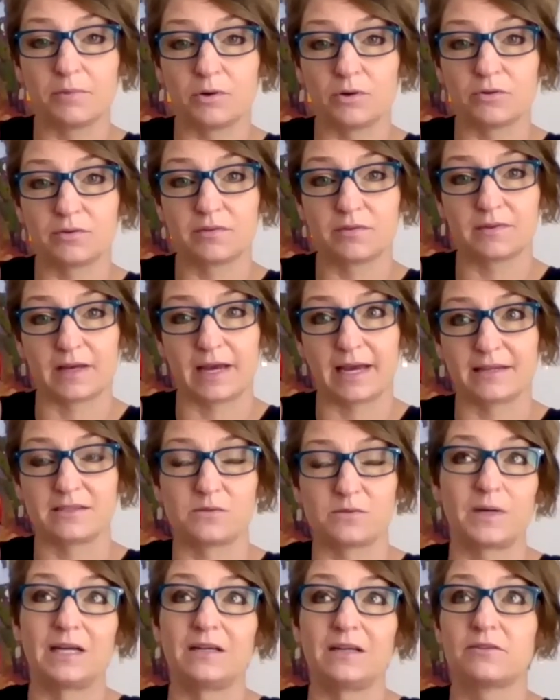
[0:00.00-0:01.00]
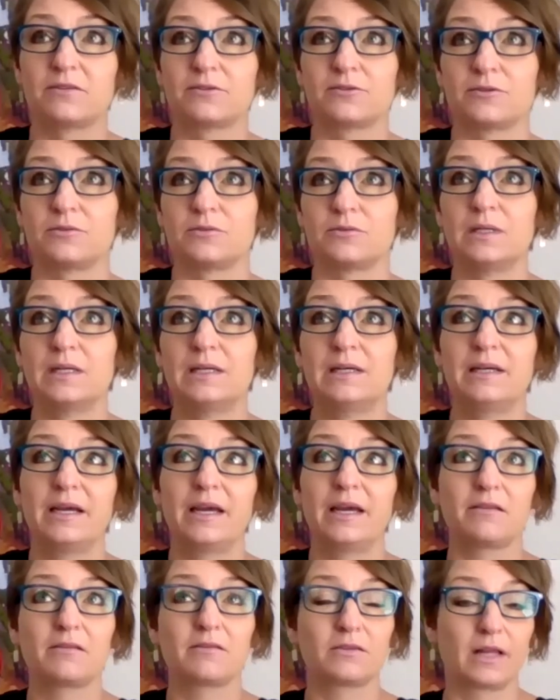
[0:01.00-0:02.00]
both as well, through
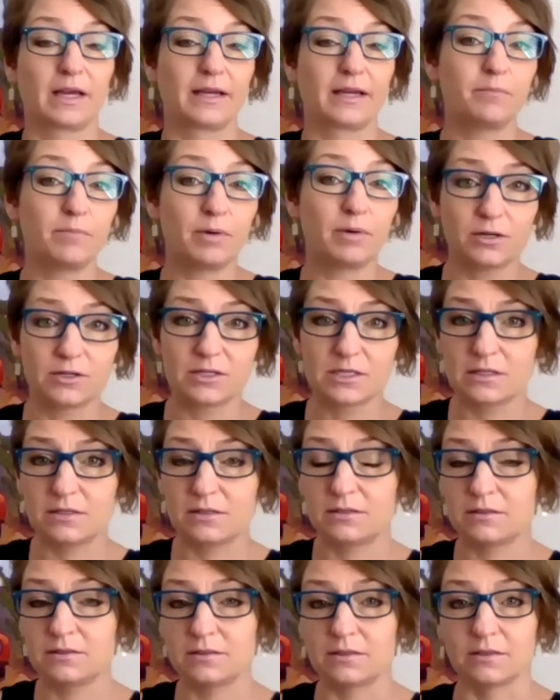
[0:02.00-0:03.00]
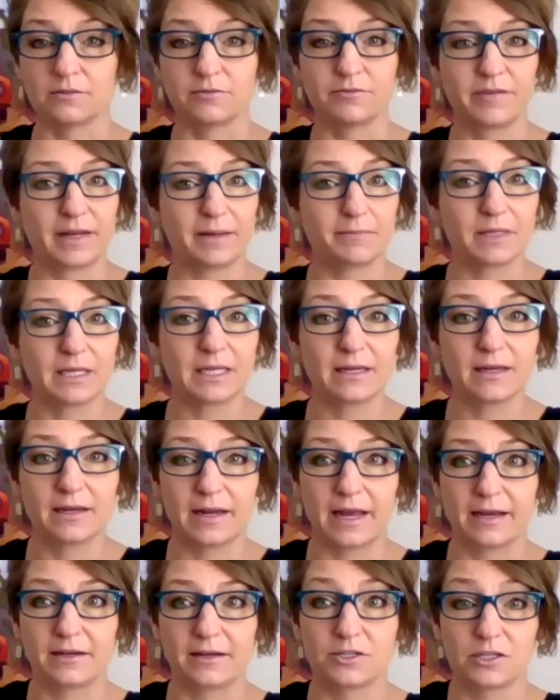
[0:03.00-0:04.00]
either personal or family
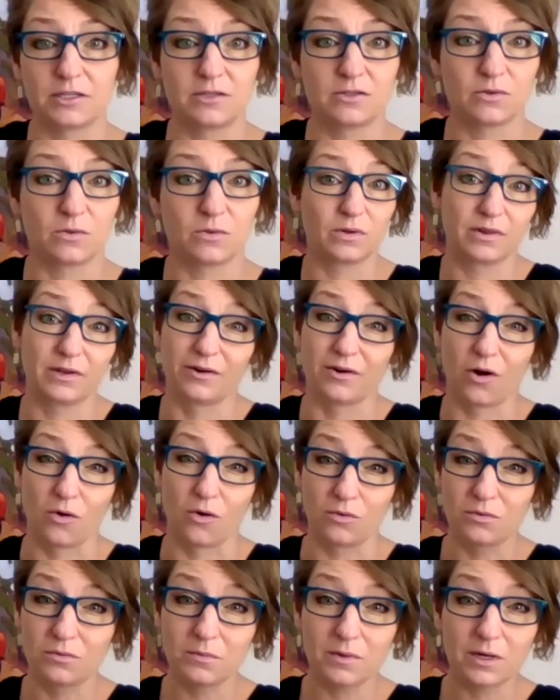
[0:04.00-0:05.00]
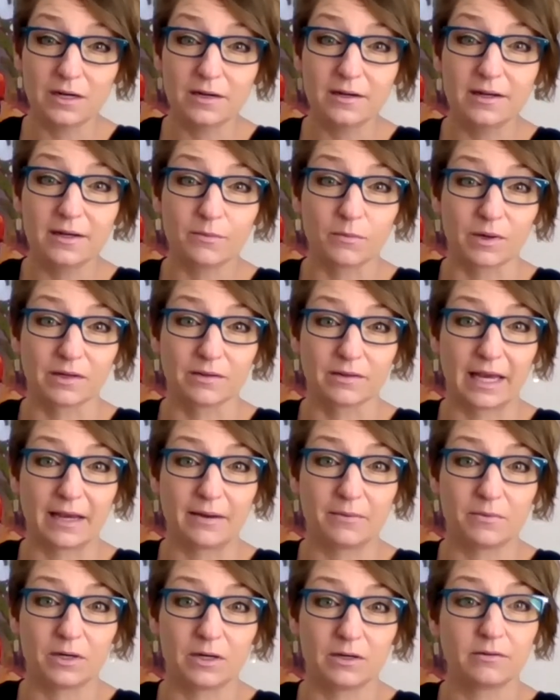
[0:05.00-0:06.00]
connections their own work where they
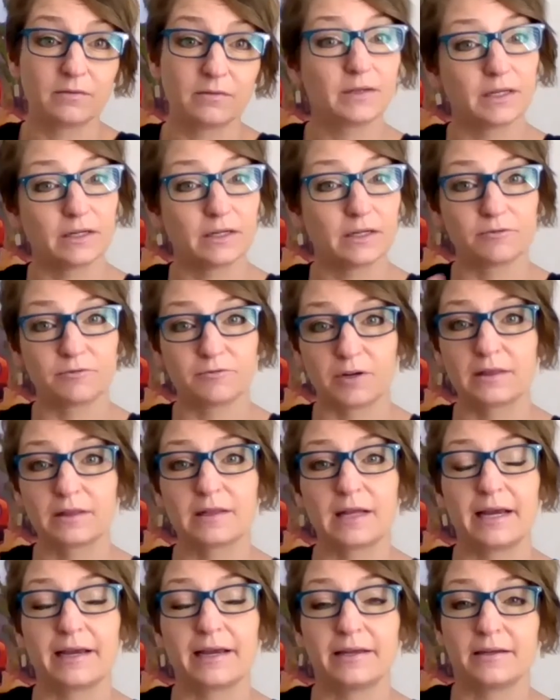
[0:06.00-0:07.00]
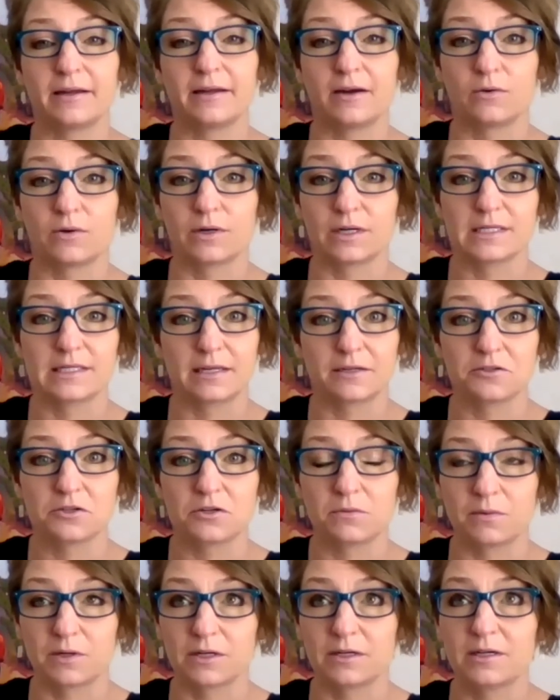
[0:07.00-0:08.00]
were, frontline or
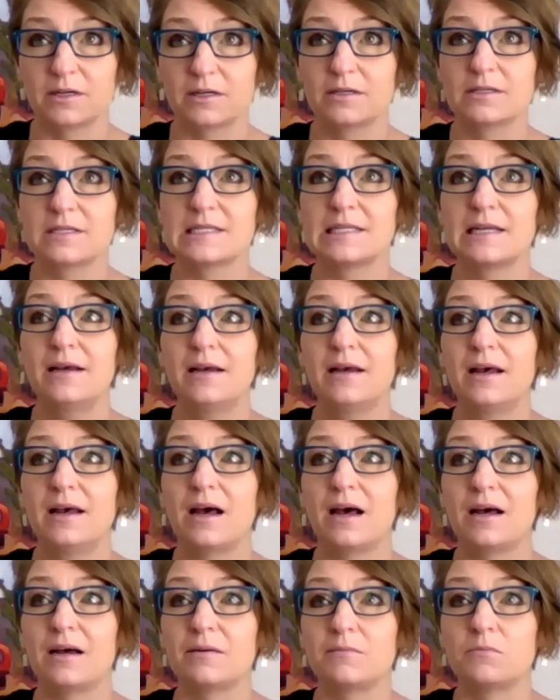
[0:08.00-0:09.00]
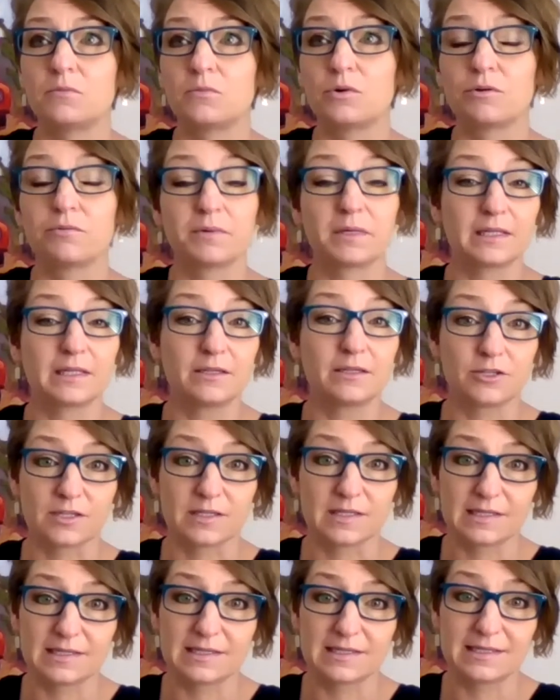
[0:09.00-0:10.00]
essential workers. We're really
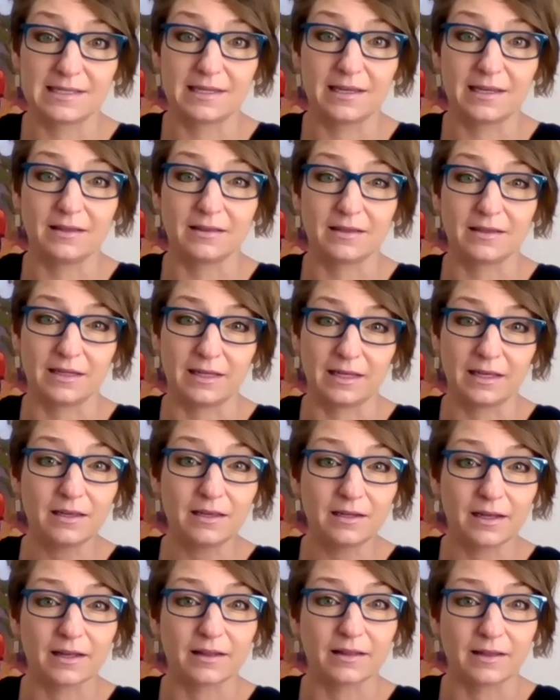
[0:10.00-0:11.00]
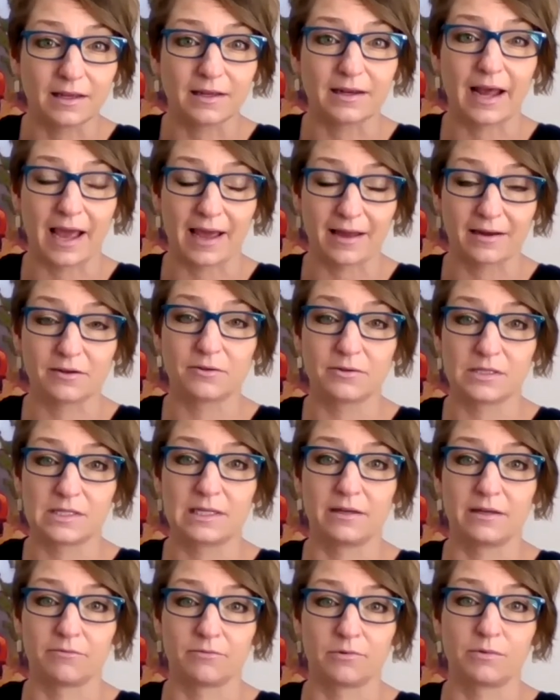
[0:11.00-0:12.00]
just seeing the need and the inadequacy
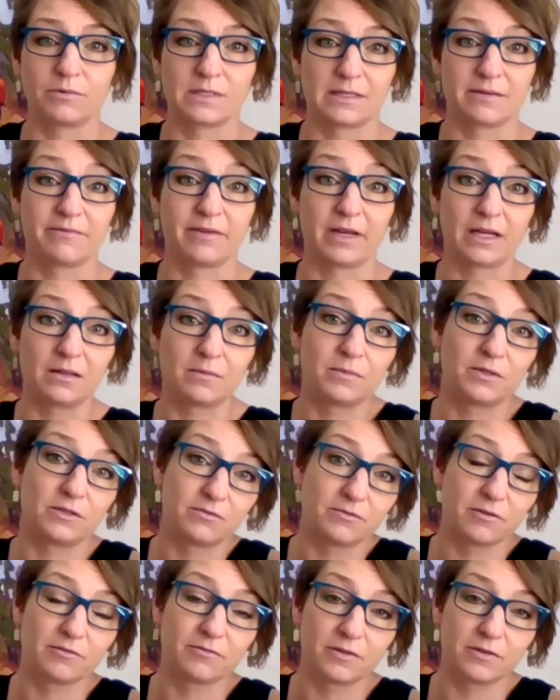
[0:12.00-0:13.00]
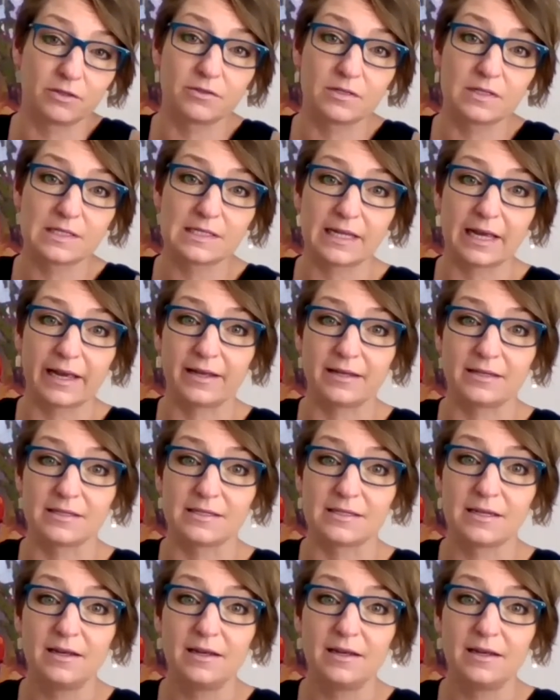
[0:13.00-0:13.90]
of what was available for folks. And